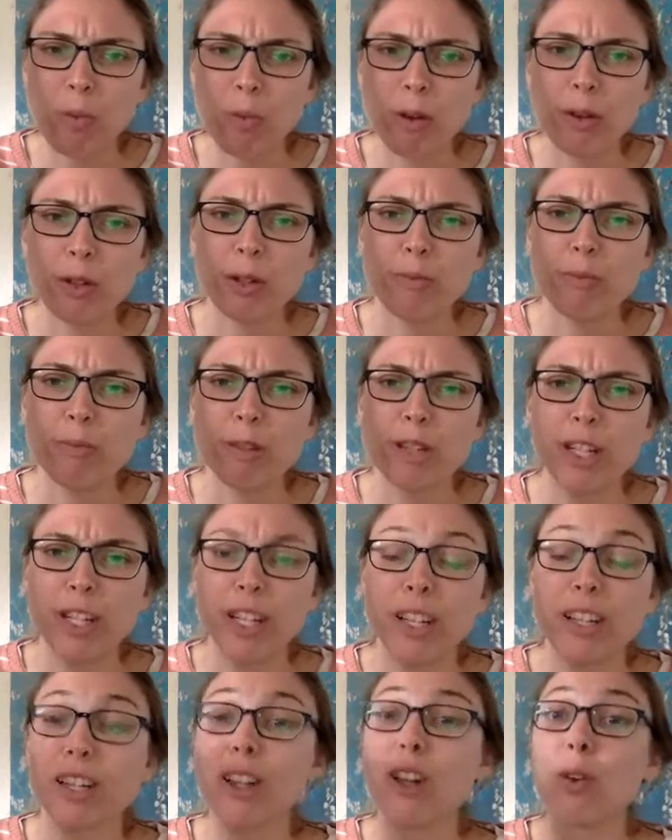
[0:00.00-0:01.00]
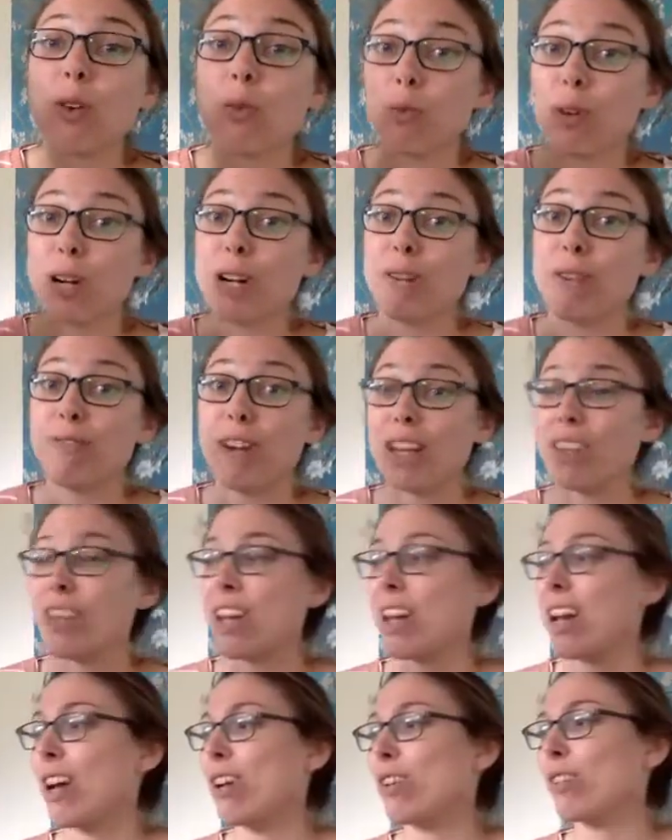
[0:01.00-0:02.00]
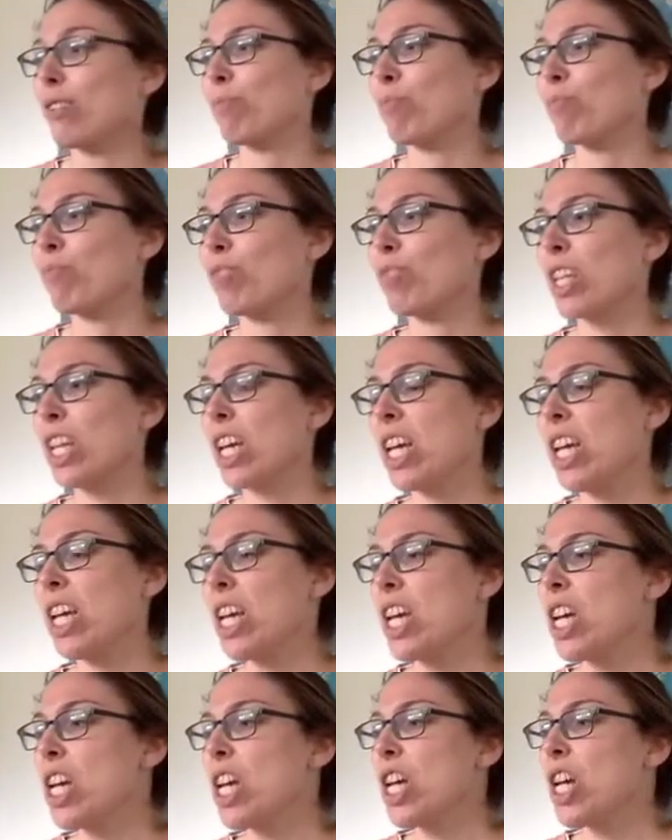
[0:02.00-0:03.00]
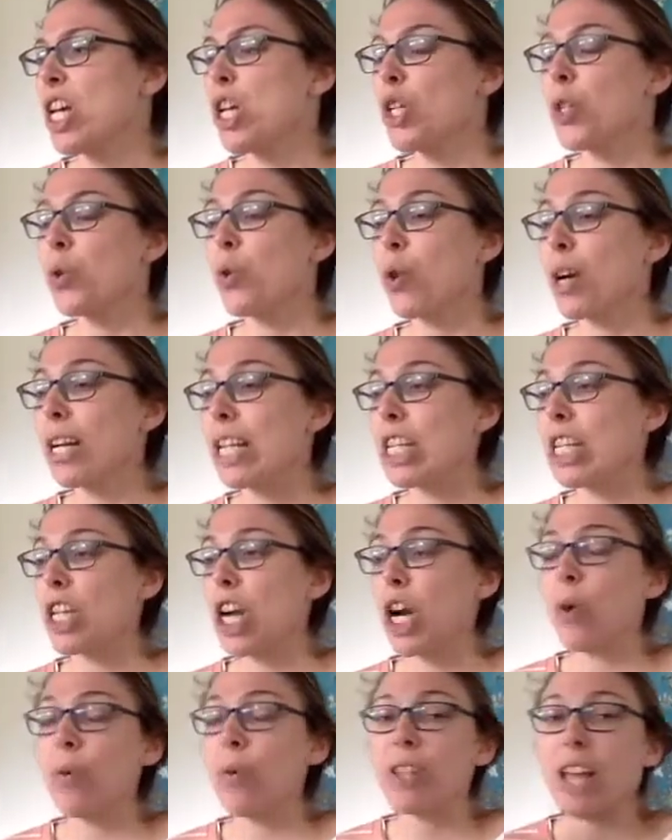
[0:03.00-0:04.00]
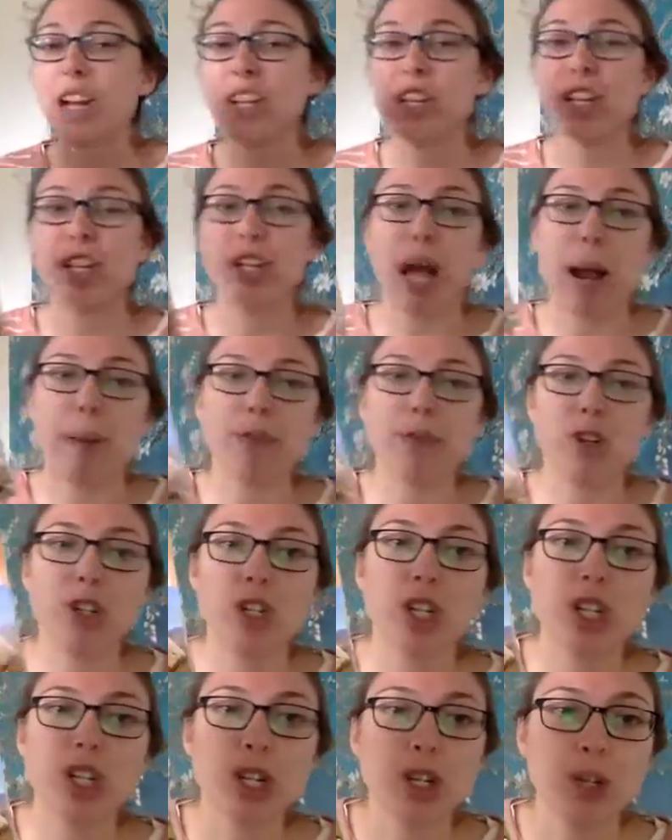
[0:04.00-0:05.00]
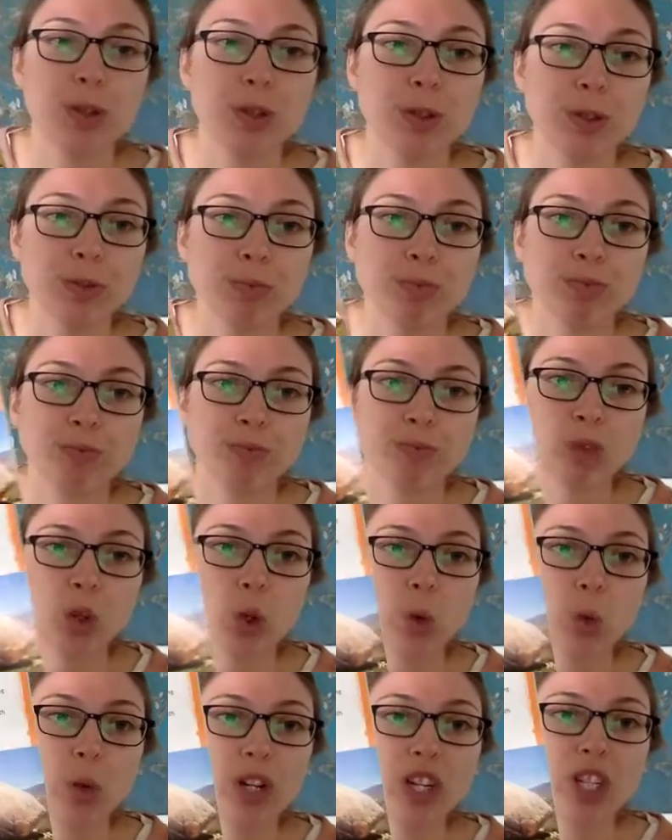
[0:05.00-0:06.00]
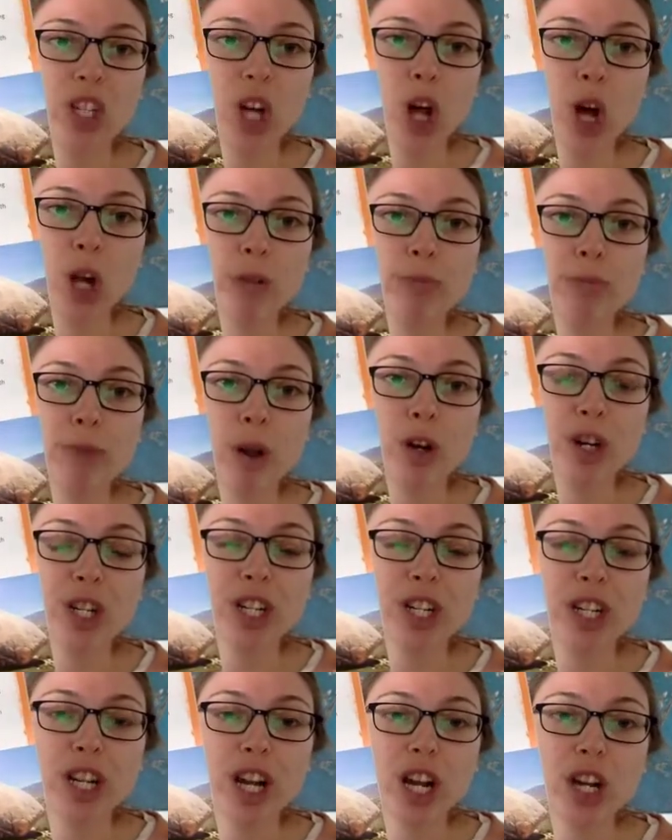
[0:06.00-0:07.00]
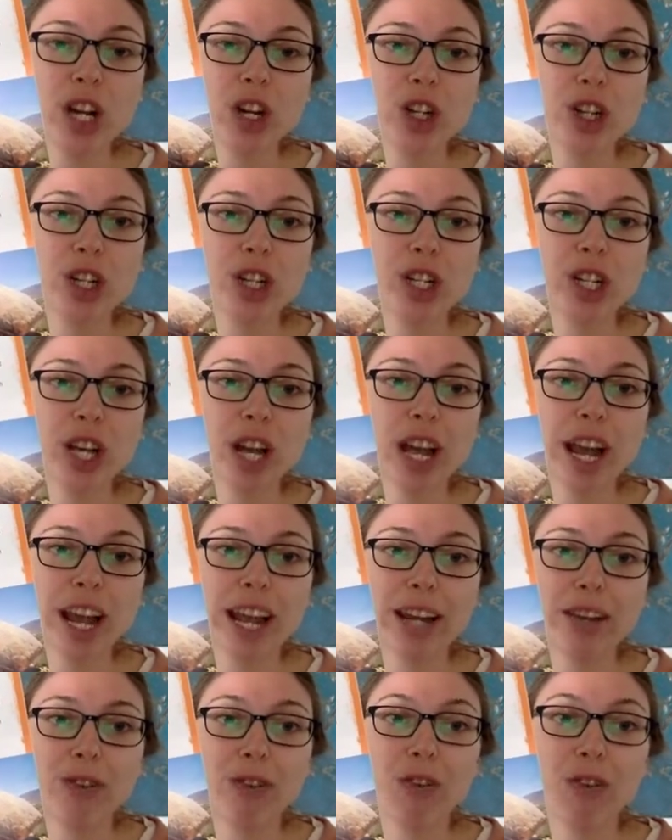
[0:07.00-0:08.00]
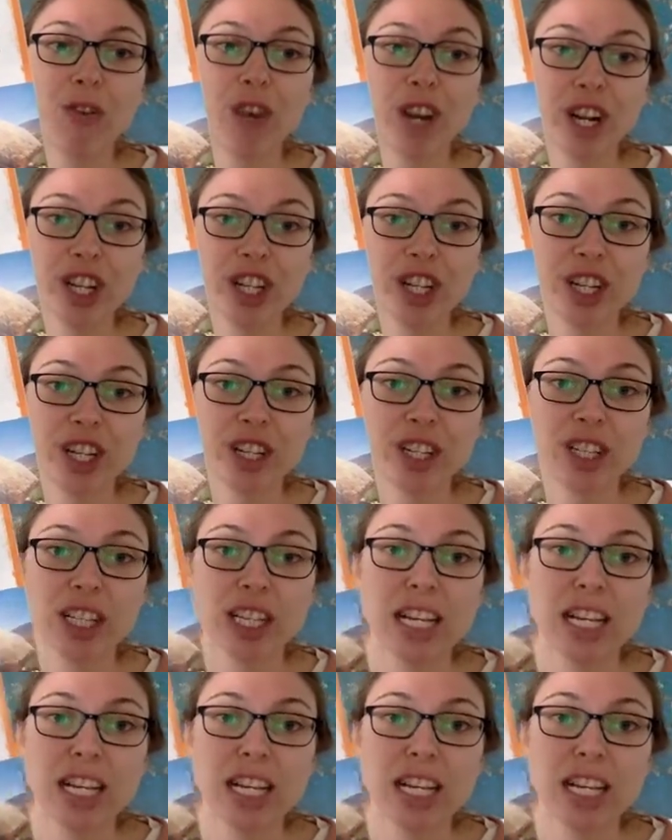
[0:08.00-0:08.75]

motion machine? We're going to find that out. So we're going to start with actually chapter 2, which is called Motion, Inertia, and Friction.